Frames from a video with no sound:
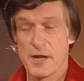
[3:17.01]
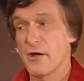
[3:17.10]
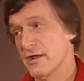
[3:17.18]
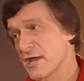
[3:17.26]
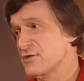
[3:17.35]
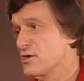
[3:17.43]
now
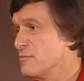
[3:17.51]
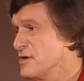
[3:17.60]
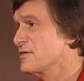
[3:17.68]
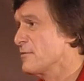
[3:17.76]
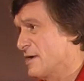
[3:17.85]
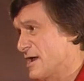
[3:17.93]
I'd like you to
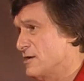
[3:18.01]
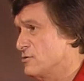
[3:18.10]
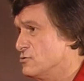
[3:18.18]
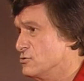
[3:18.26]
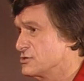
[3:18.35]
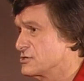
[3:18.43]
meet the man
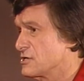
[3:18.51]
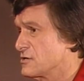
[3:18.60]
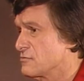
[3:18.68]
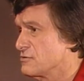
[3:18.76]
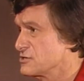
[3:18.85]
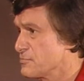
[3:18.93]
who's
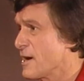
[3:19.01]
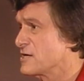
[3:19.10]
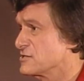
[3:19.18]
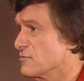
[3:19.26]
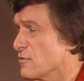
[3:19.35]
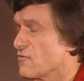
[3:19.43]

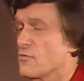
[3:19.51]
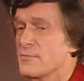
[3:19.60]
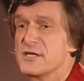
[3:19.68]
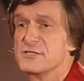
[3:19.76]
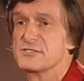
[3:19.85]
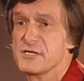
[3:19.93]
responsible for
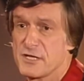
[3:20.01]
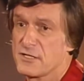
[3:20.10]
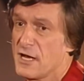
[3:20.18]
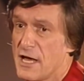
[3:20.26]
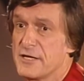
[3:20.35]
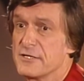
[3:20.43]
me seeing
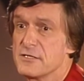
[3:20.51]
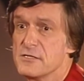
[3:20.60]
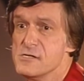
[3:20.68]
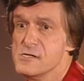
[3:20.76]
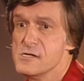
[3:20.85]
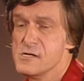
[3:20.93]
the light
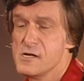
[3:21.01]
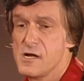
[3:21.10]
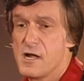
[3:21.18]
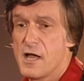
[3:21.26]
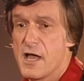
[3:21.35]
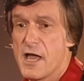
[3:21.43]

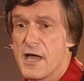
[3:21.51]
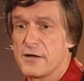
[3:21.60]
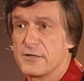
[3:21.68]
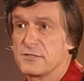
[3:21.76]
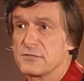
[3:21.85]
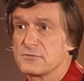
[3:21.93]

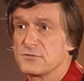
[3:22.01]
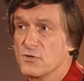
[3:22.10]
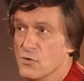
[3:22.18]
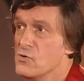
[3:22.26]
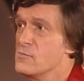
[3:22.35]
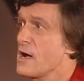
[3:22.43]
and to
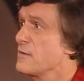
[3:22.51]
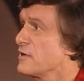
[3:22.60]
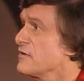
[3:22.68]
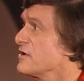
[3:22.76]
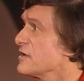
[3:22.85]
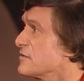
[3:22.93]
whom I'm
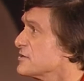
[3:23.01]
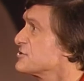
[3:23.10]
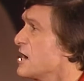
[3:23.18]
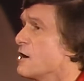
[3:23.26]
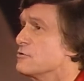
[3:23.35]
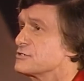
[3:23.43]
giving this
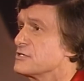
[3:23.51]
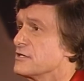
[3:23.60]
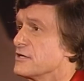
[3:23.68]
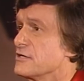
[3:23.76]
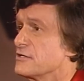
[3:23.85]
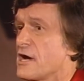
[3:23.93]
house and
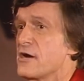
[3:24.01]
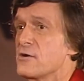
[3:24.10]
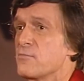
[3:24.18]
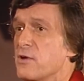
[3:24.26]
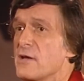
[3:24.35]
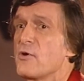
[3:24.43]
the entire
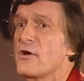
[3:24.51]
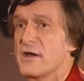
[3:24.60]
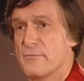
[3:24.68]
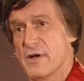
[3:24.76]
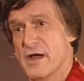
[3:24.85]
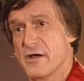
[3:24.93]
Playboy
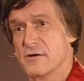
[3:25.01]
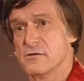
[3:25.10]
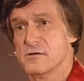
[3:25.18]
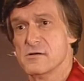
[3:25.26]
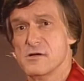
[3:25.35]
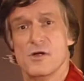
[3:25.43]
empire.
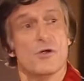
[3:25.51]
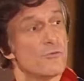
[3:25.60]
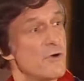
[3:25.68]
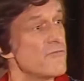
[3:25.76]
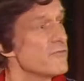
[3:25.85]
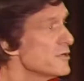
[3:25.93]

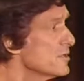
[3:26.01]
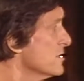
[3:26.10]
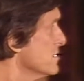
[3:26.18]
Reverend?